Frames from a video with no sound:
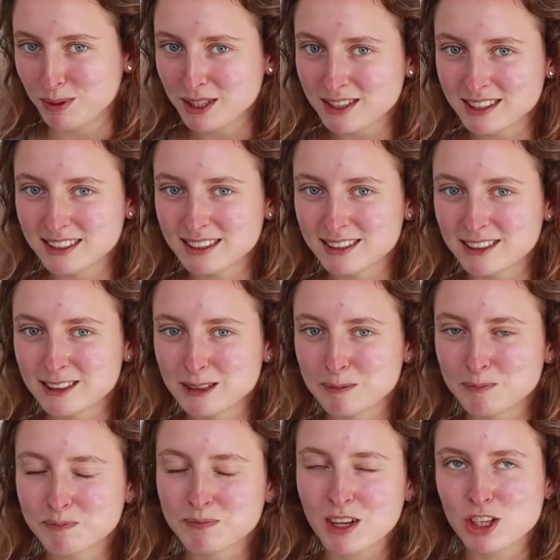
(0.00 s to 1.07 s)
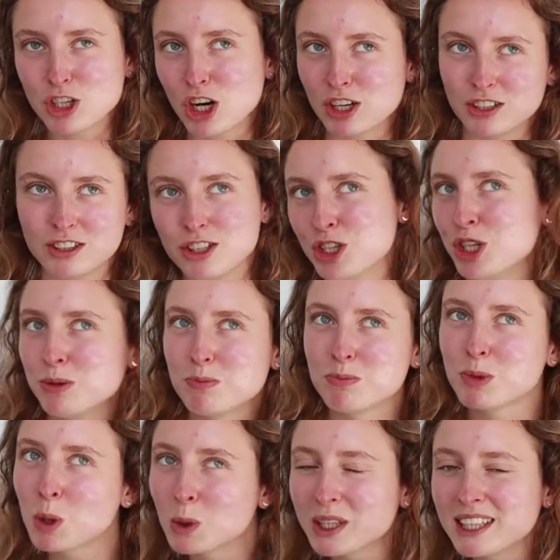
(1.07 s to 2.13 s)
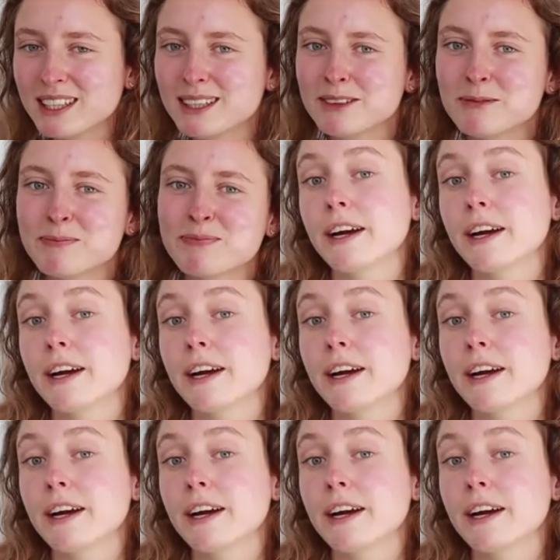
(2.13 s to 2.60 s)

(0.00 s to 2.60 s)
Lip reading: pieces, chocolate chip cookie.